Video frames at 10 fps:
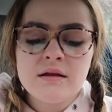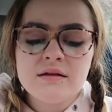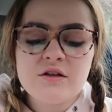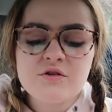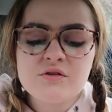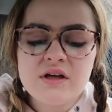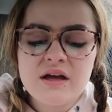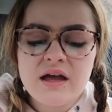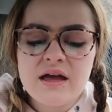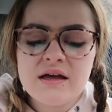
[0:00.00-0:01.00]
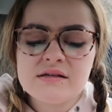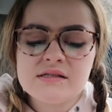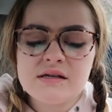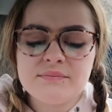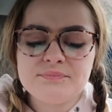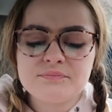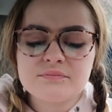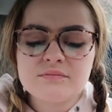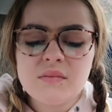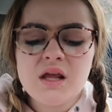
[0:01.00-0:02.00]
The other thing is,
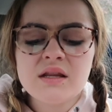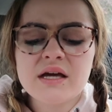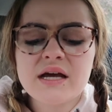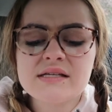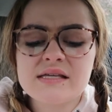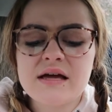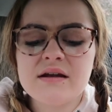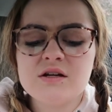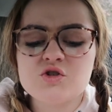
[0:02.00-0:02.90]
like I said,